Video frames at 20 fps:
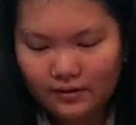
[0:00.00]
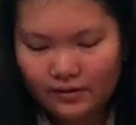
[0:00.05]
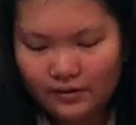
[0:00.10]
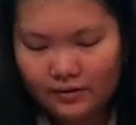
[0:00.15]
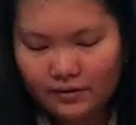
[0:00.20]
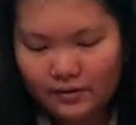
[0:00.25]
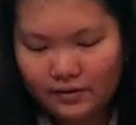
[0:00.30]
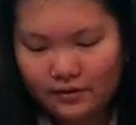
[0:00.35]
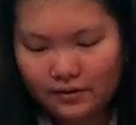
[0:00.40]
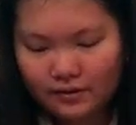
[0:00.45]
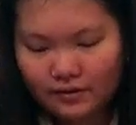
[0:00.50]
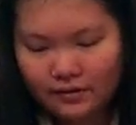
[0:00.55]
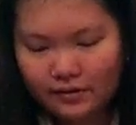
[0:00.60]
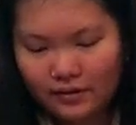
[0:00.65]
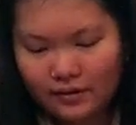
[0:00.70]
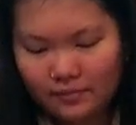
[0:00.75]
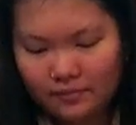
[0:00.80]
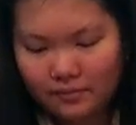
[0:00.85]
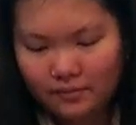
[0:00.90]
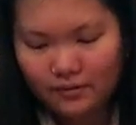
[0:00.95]
It's good. There's a
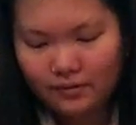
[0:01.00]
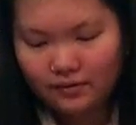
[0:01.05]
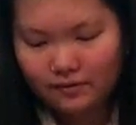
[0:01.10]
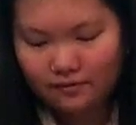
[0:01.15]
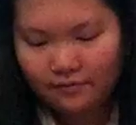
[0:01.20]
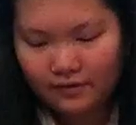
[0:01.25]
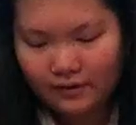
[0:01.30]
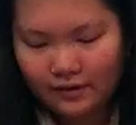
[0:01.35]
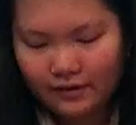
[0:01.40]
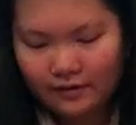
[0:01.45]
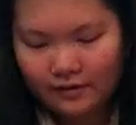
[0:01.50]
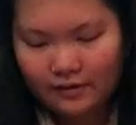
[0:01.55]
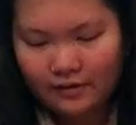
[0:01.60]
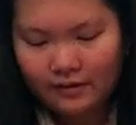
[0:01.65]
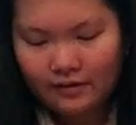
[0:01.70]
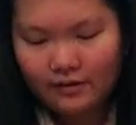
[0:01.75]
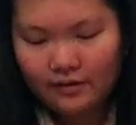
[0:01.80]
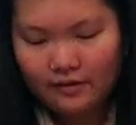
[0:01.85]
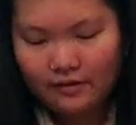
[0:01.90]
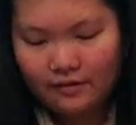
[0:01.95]
couple of like
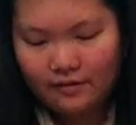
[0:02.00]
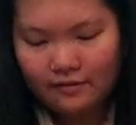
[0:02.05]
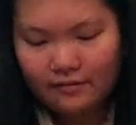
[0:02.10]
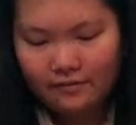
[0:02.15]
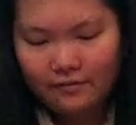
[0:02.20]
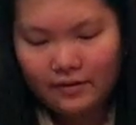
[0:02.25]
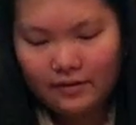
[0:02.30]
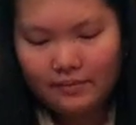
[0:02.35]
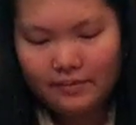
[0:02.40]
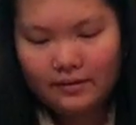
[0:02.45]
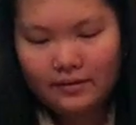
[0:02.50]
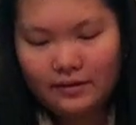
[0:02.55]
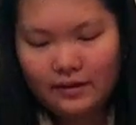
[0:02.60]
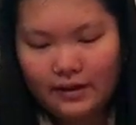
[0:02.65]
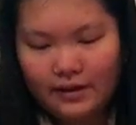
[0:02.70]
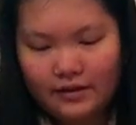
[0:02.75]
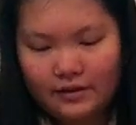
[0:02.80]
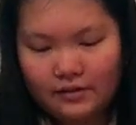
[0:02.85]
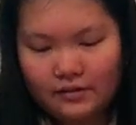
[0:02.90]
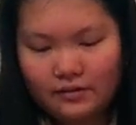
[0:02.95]
famous
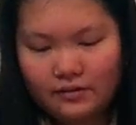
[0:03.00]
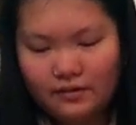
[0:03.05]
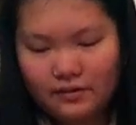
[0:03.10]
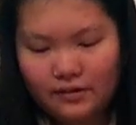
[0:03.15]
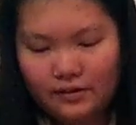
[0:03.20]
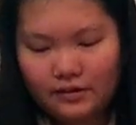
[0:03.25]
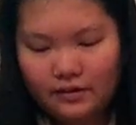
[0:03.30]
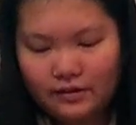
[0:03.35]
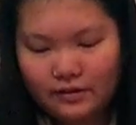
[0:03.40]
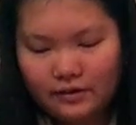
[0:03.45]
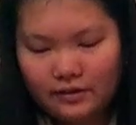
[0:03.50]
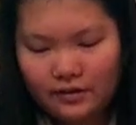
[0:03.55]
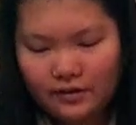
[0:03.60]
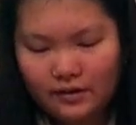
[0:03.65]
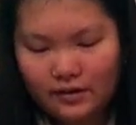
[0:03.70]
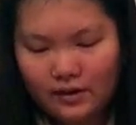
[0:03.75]
actors in there.